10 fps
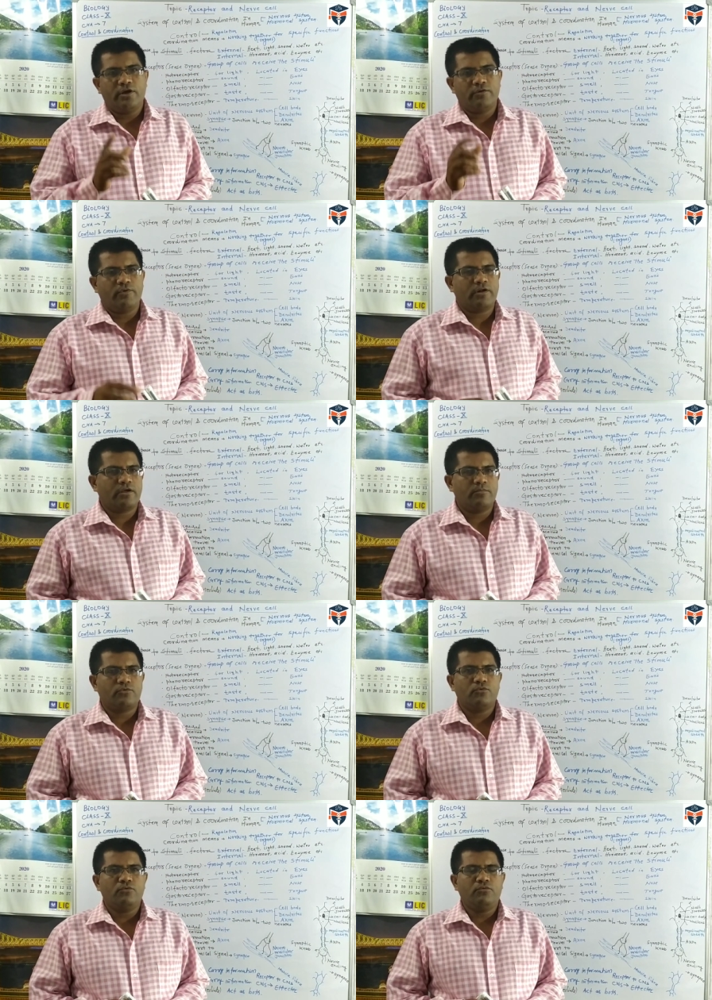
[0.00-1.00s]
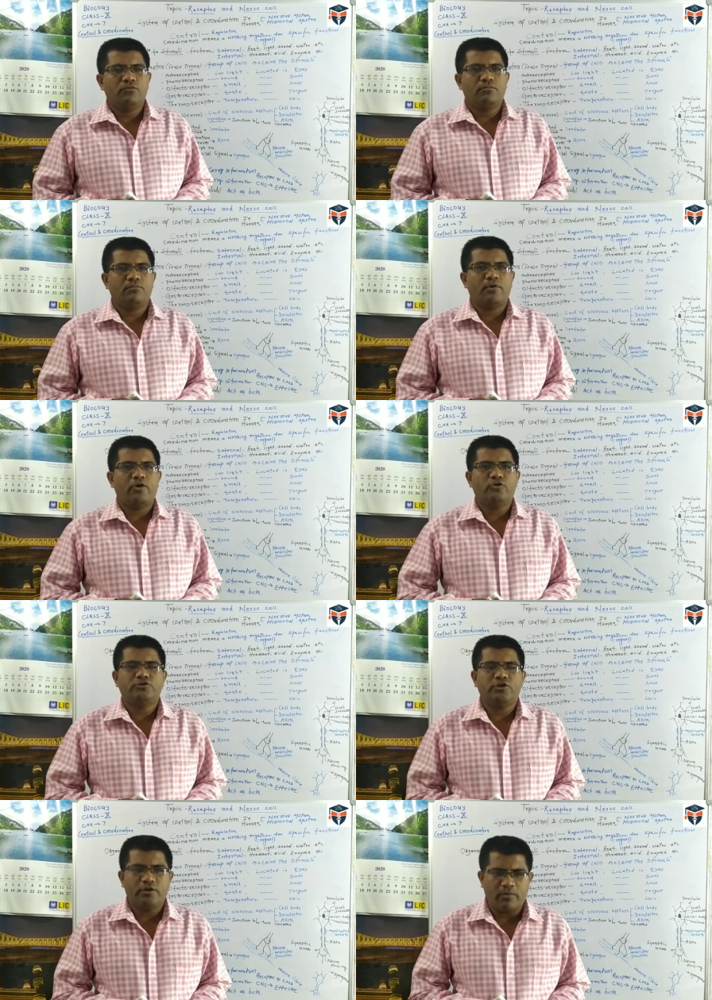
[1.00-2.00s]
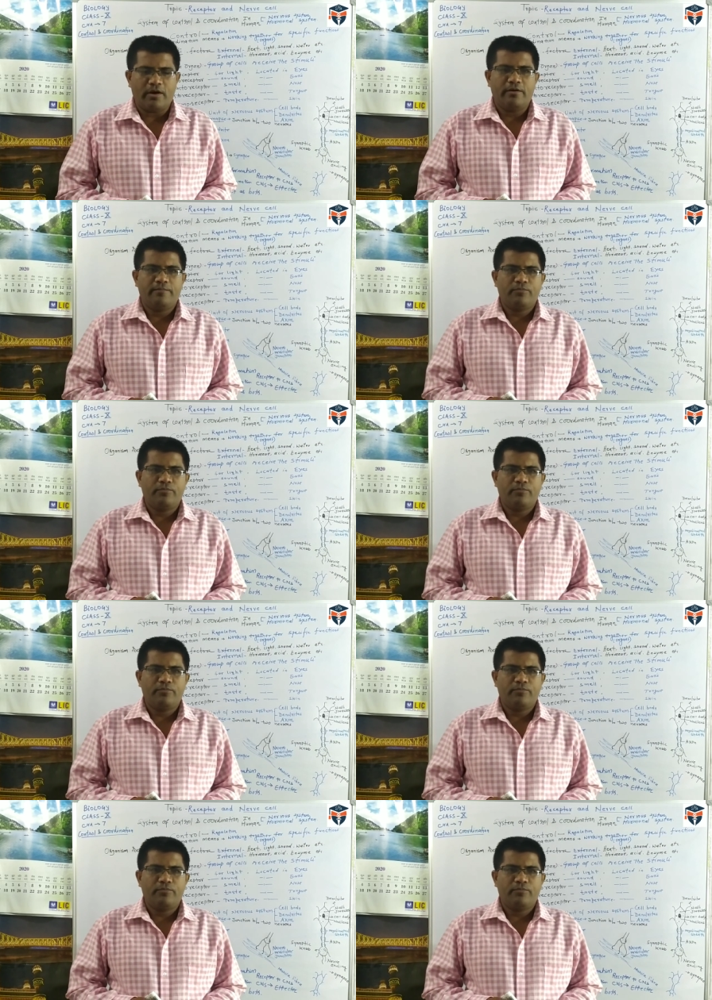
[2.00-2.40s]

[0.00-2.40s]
and welcome to Biology Reward.